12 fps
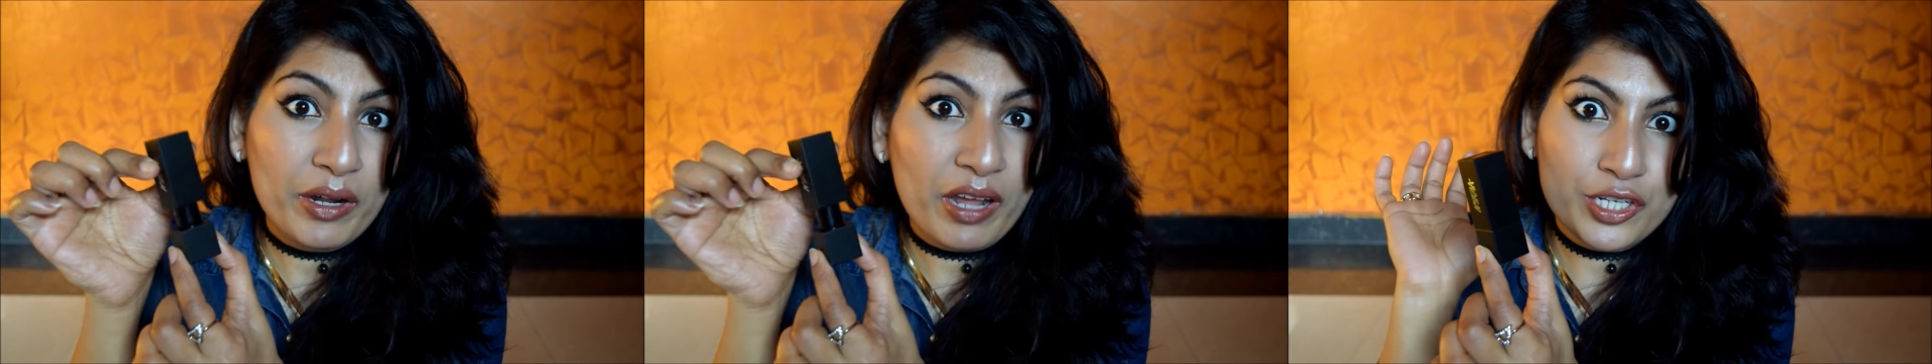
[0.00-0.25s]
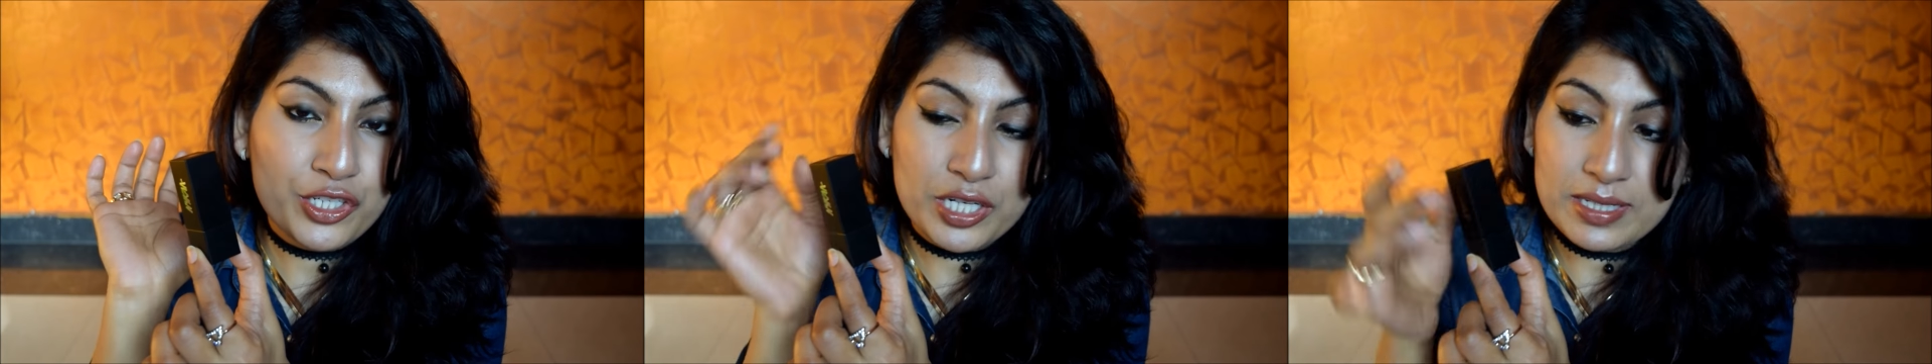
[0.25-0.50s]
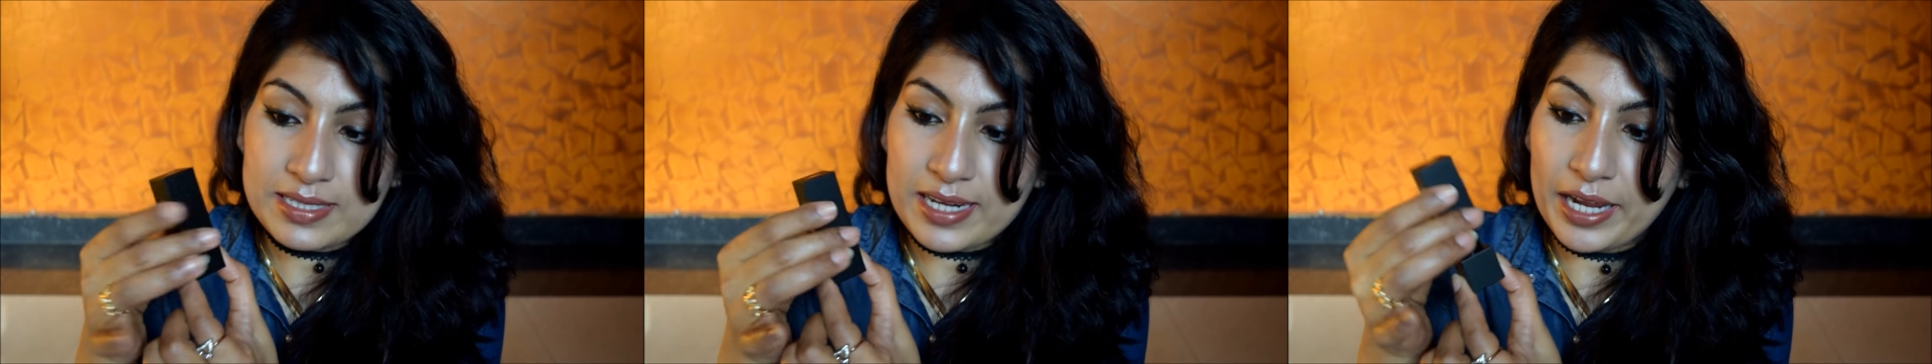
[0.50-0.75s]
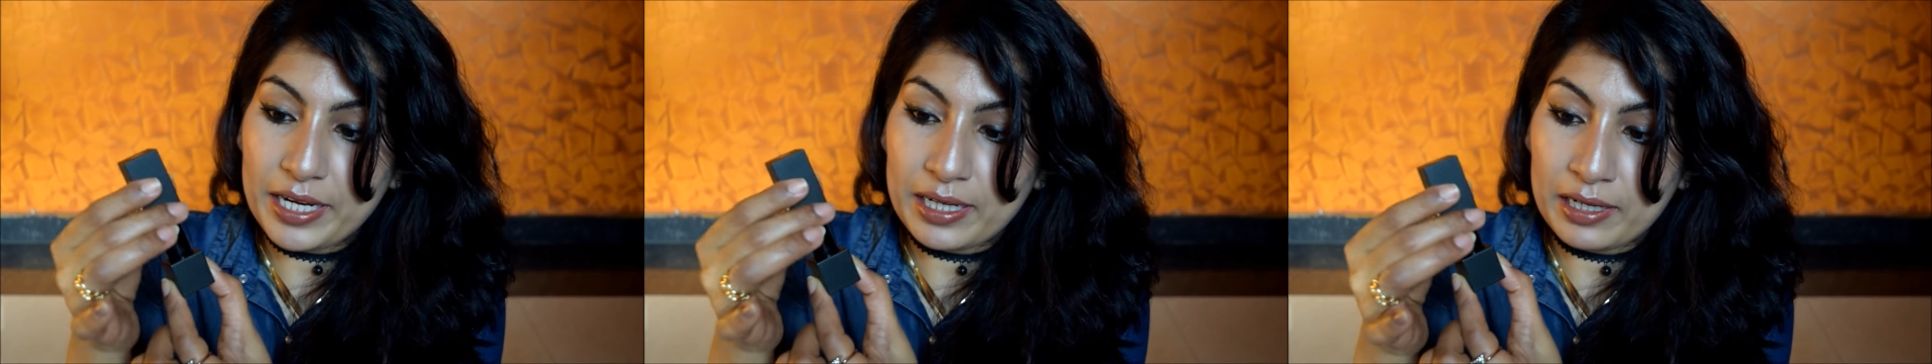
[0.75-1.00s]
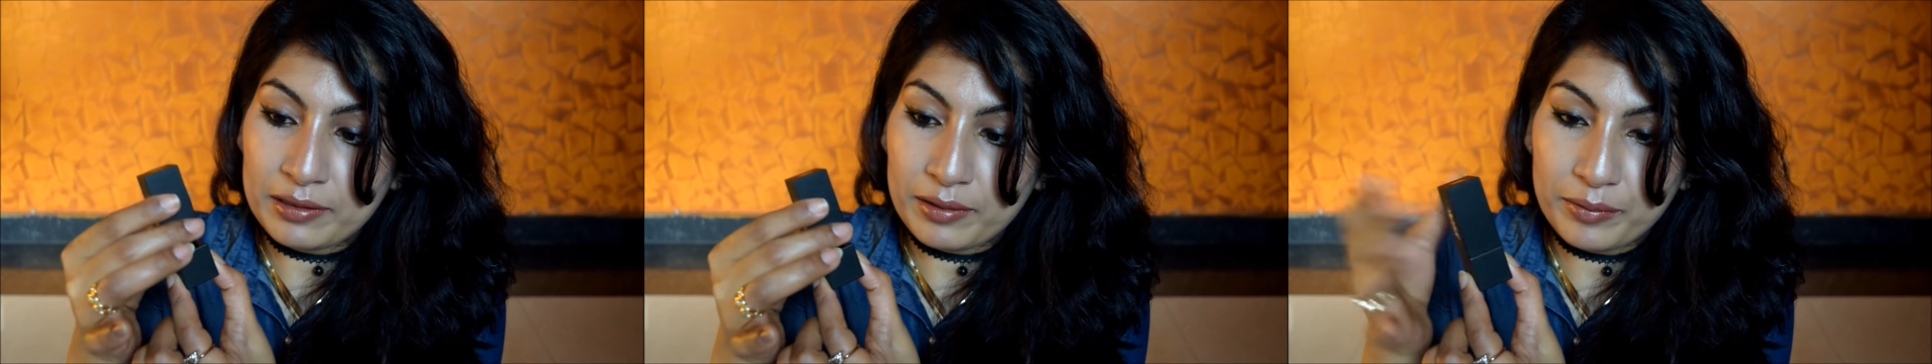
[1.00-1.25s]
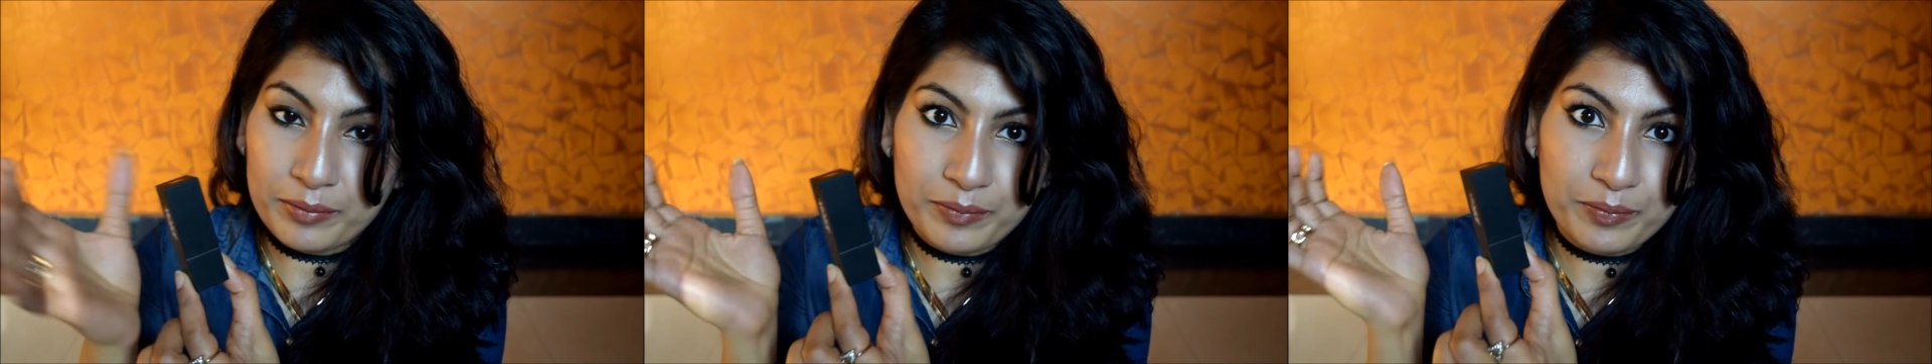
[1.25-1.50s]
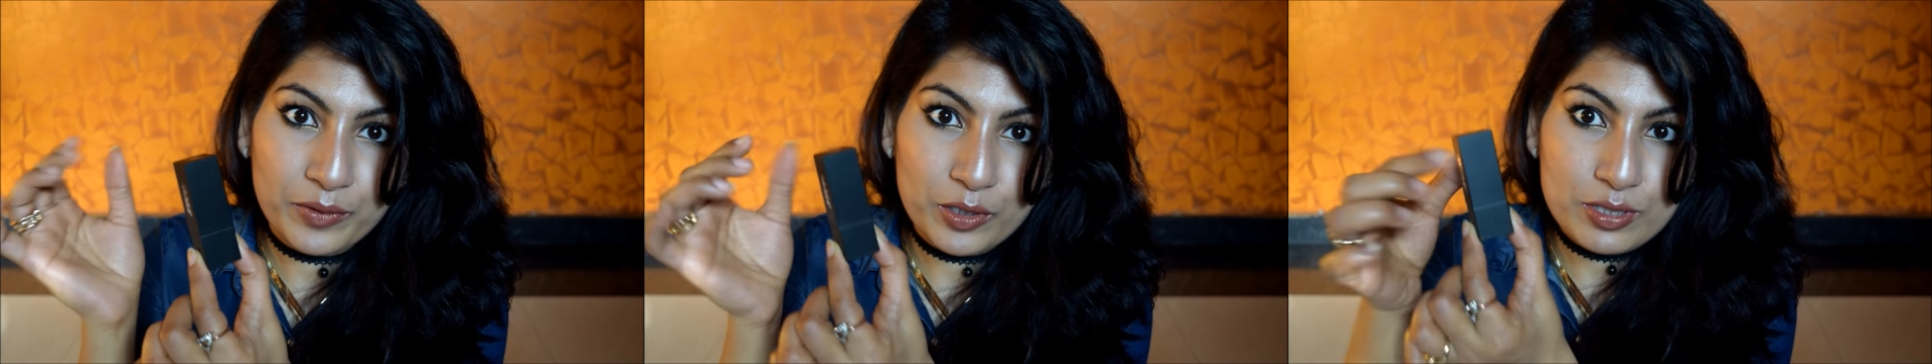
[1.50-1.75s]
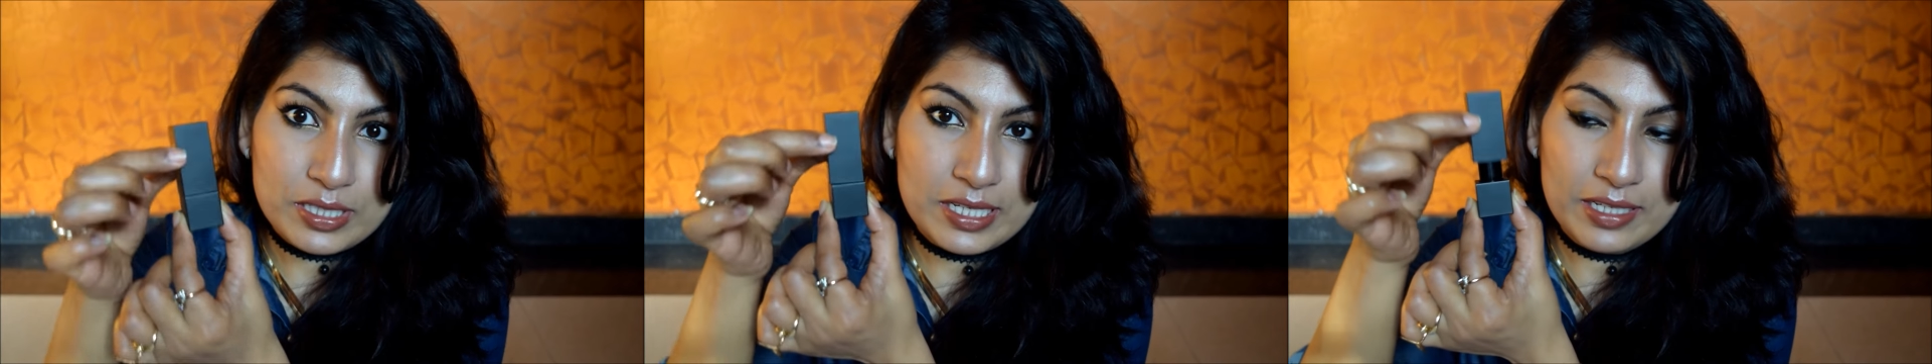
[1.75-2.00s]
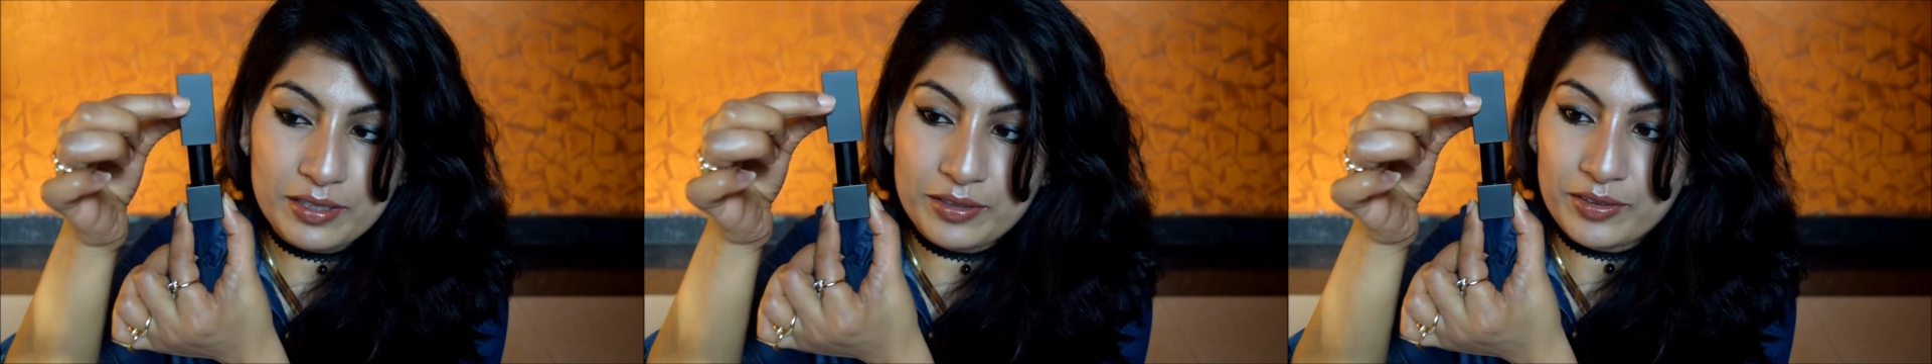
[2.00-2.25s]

it shuts tight and you see.